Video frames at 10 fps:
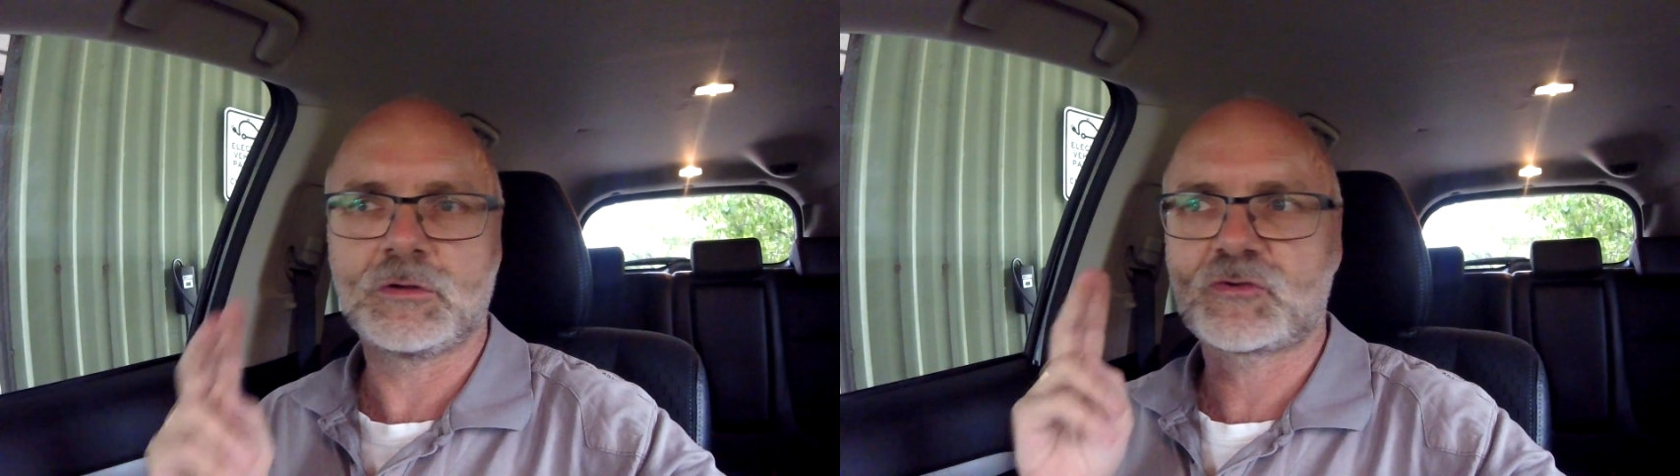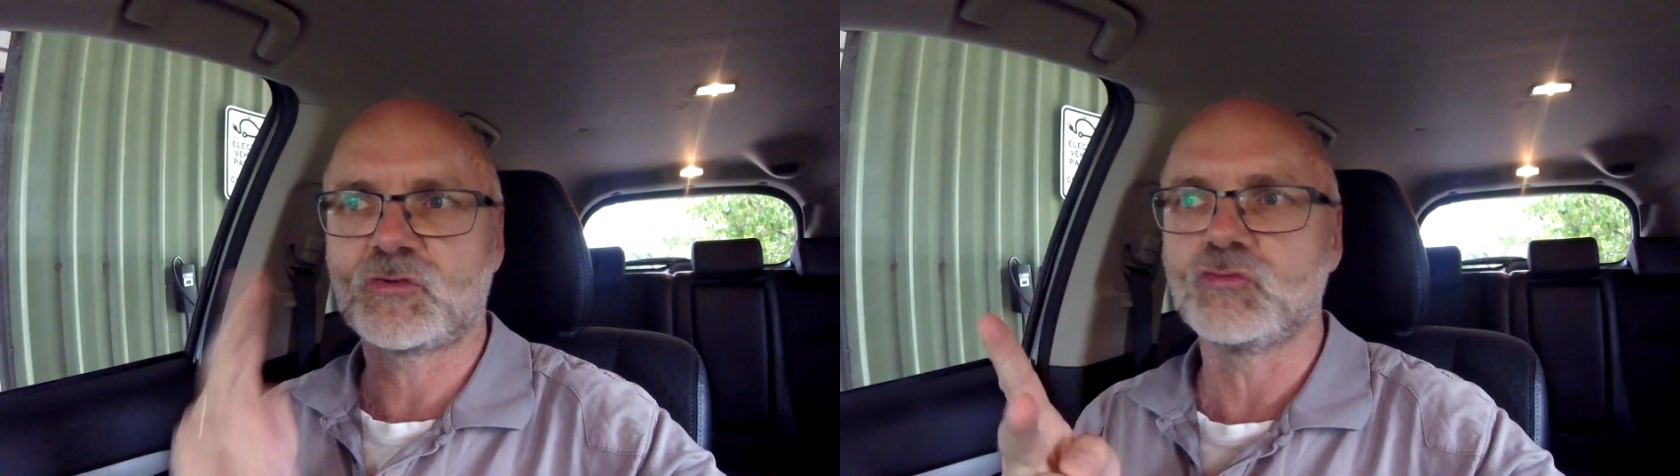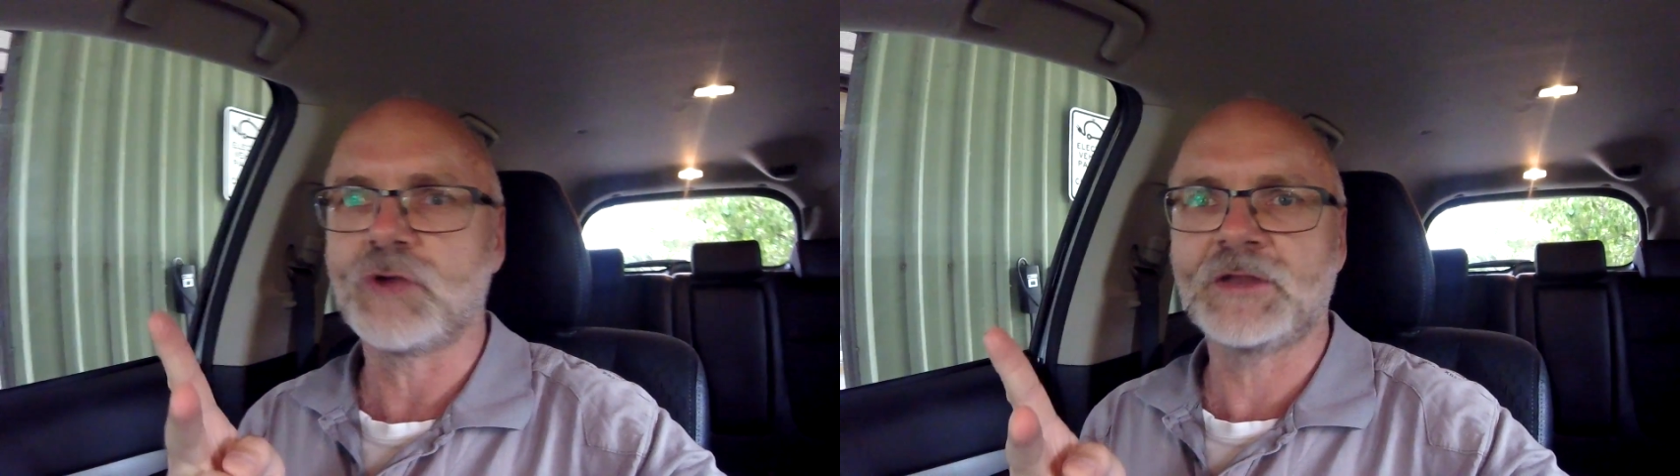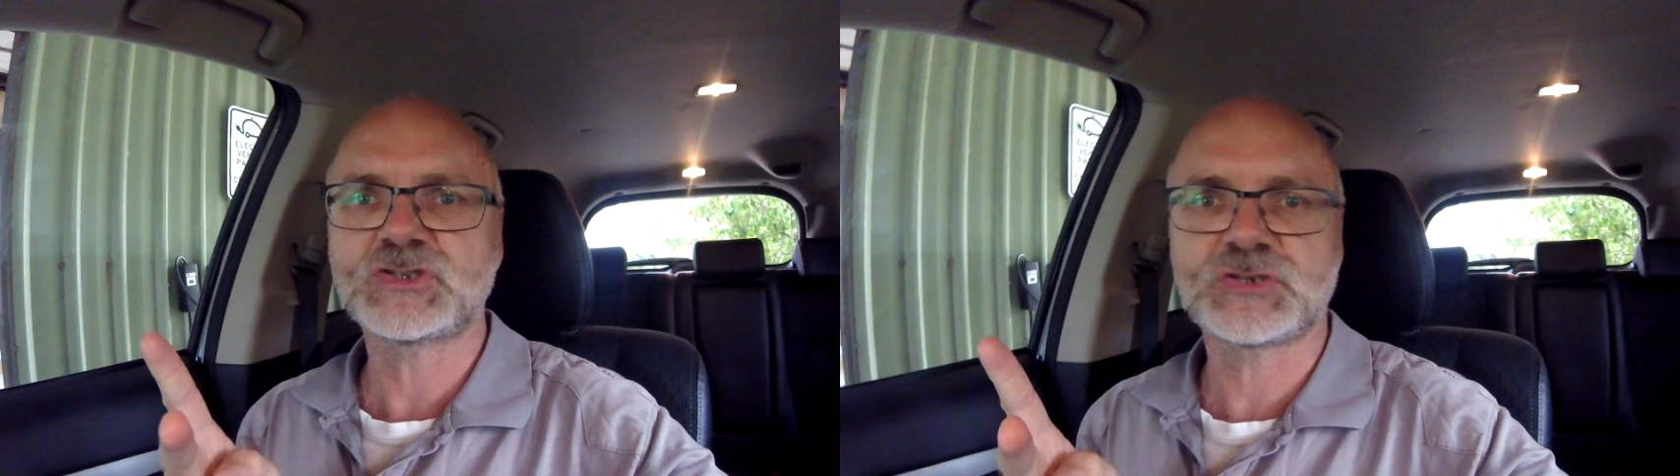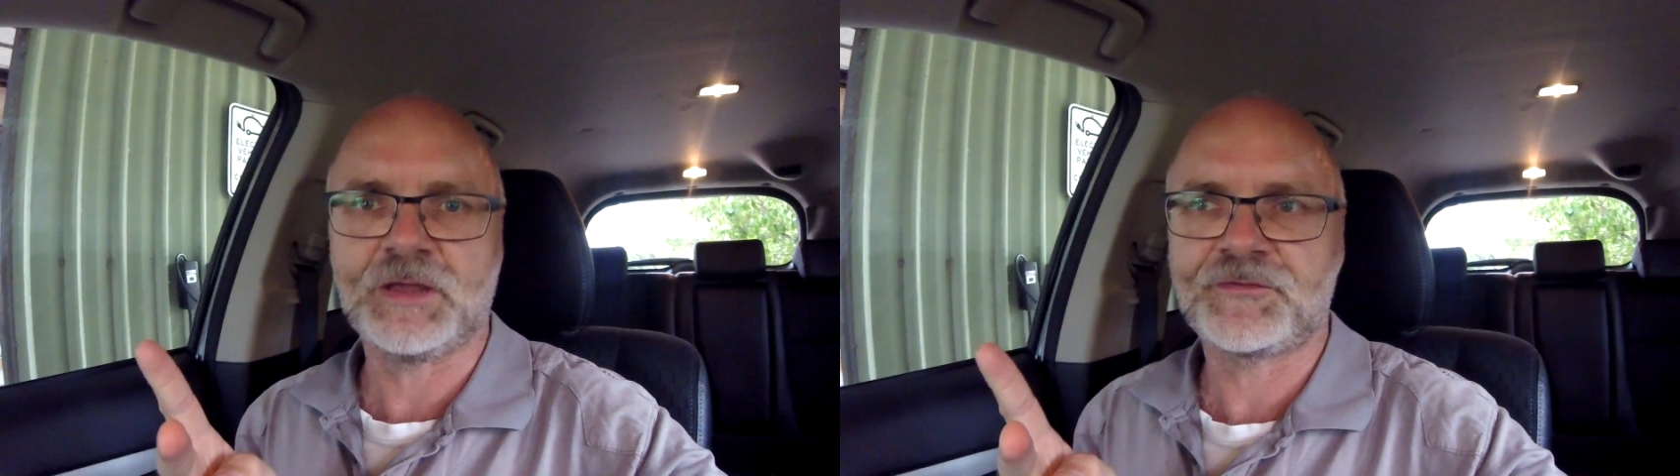2
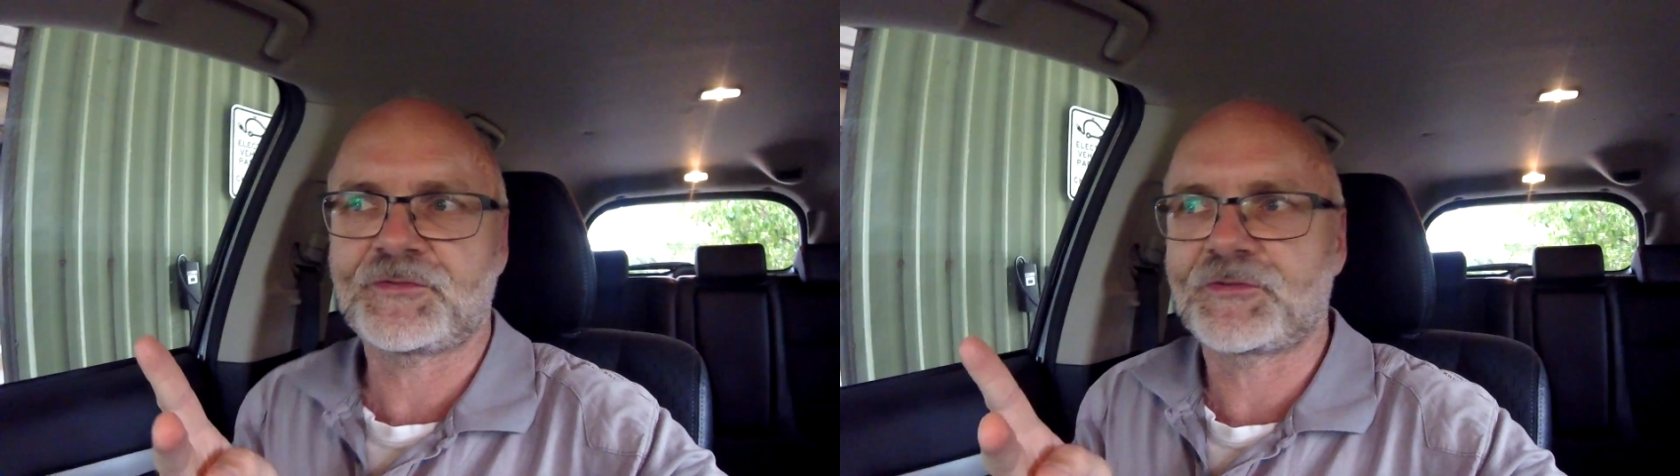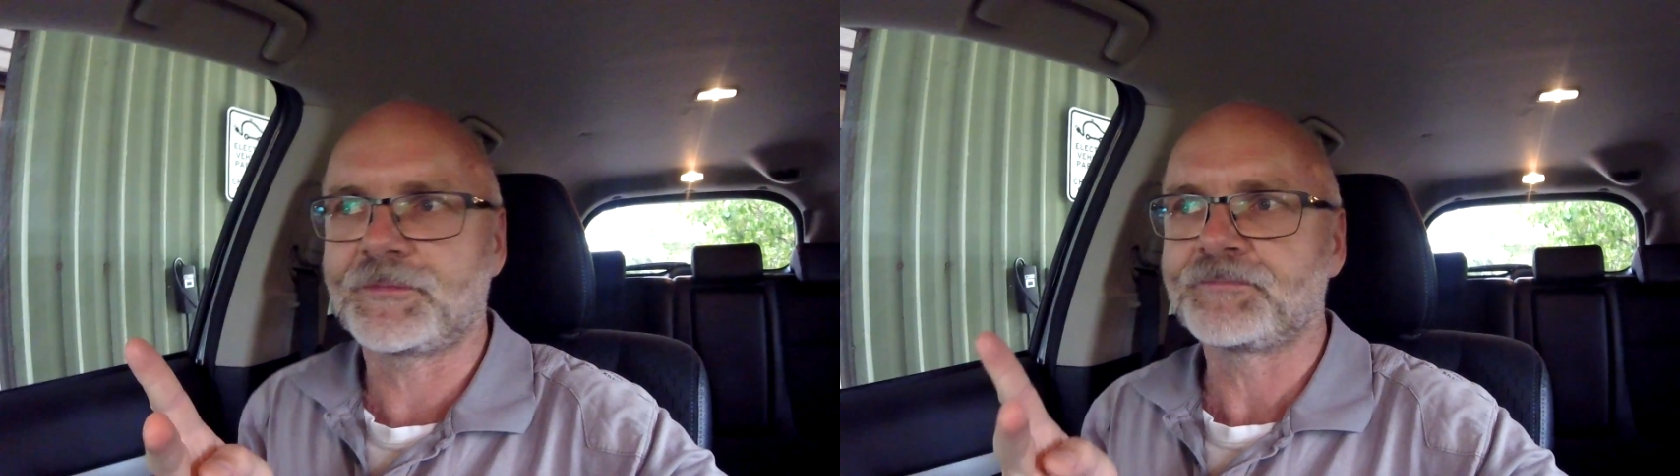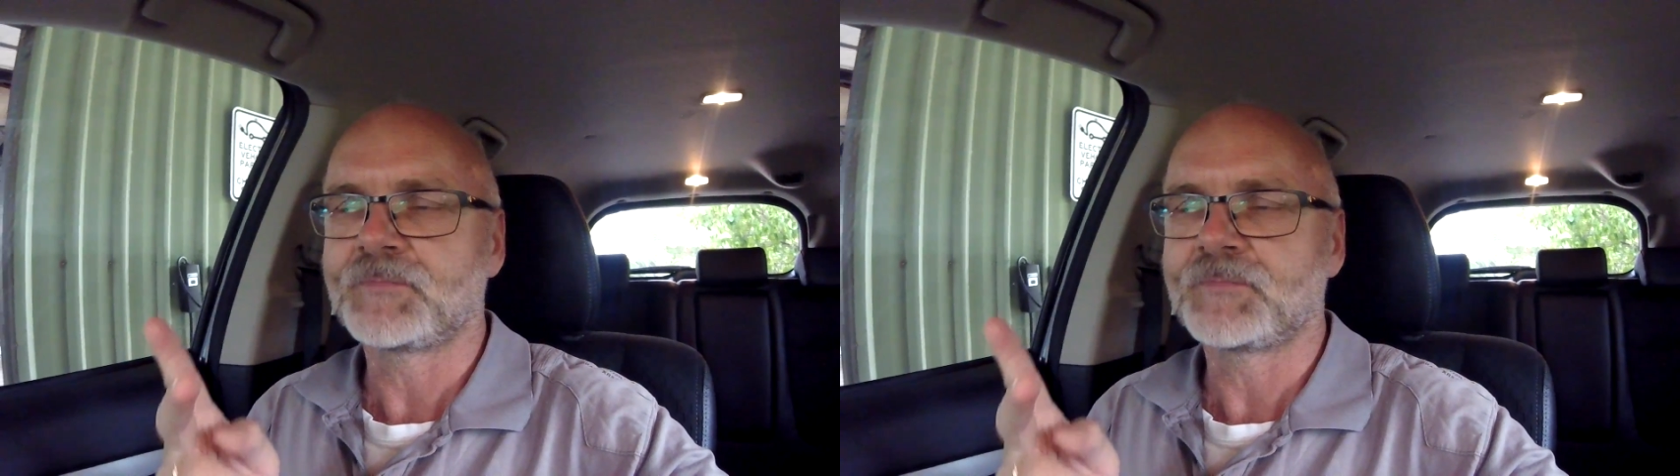range tests.